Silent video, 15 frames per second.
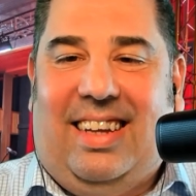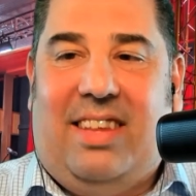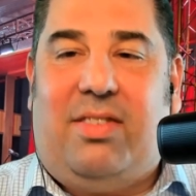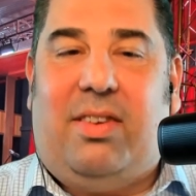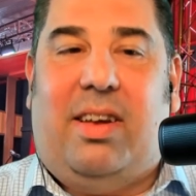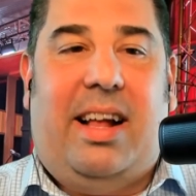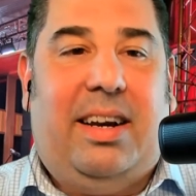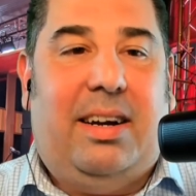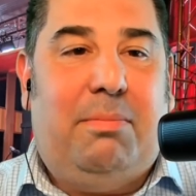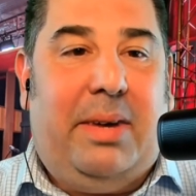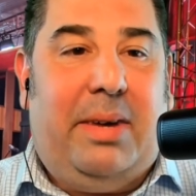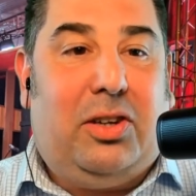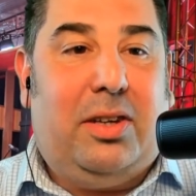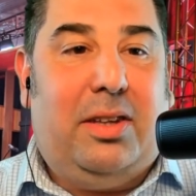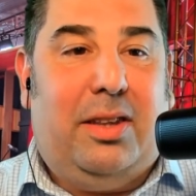I didn't
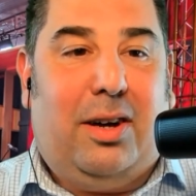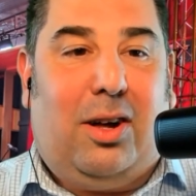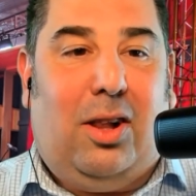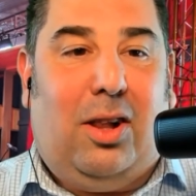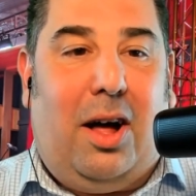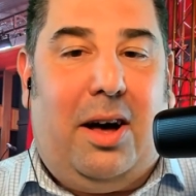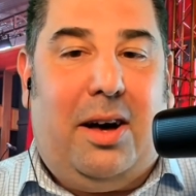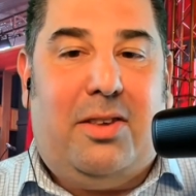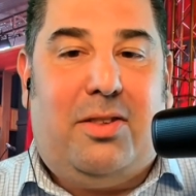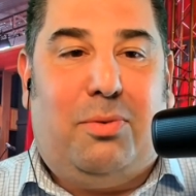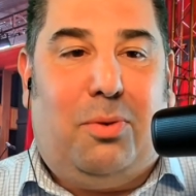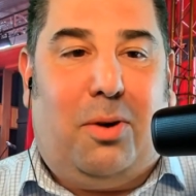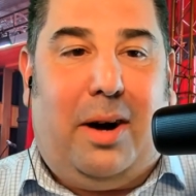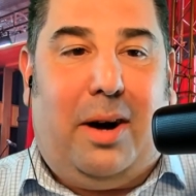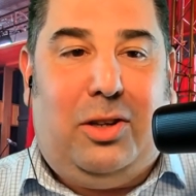mention the clause
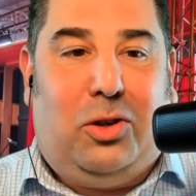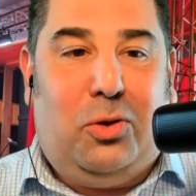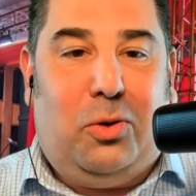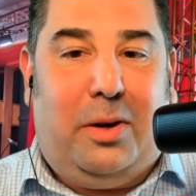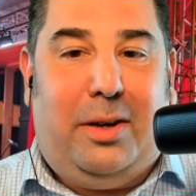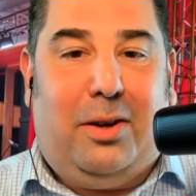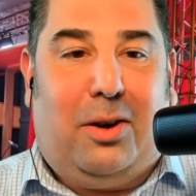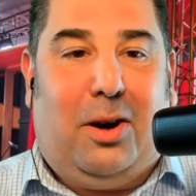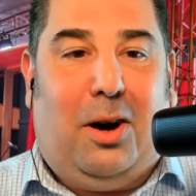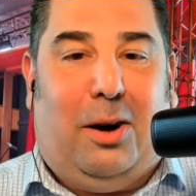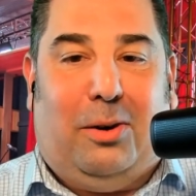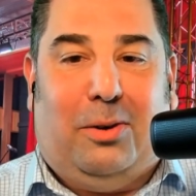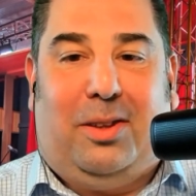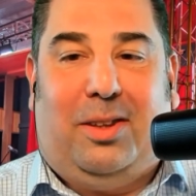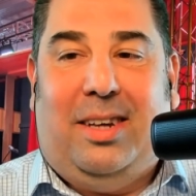where I joined a
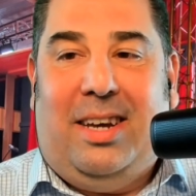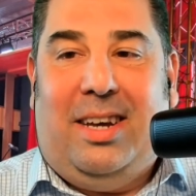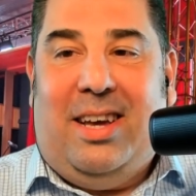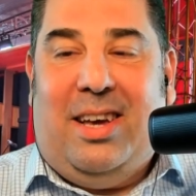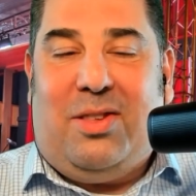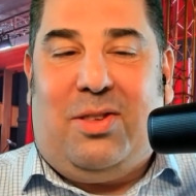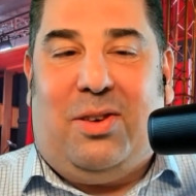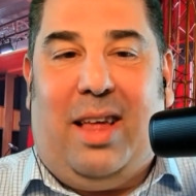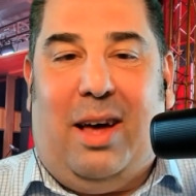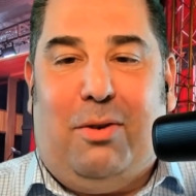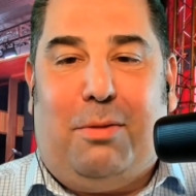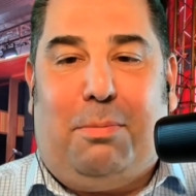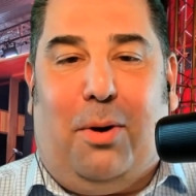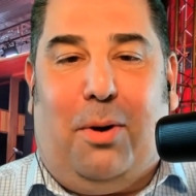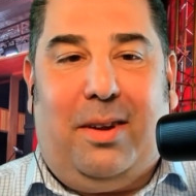cult, so that
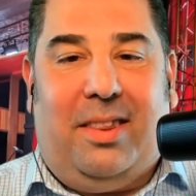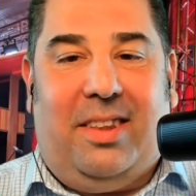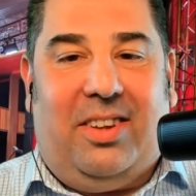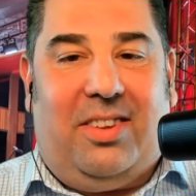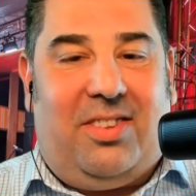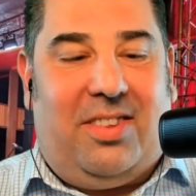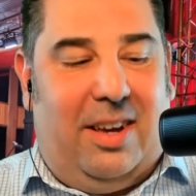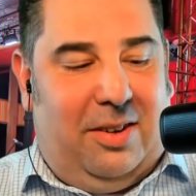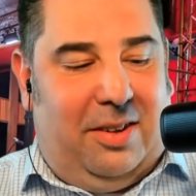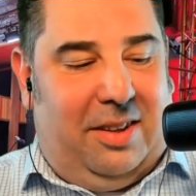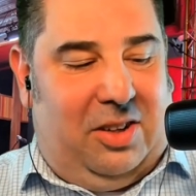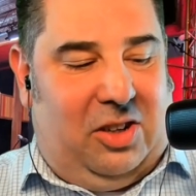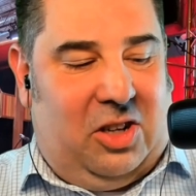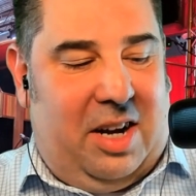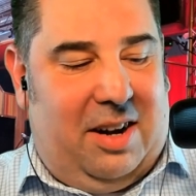was part of the sale of
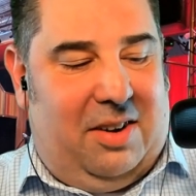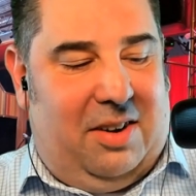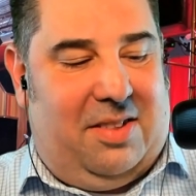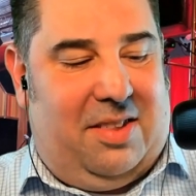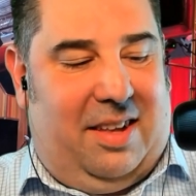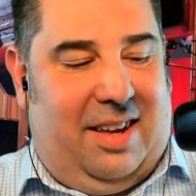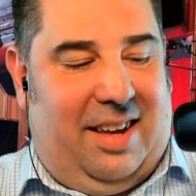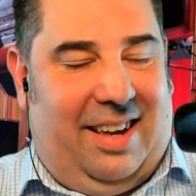the chairs.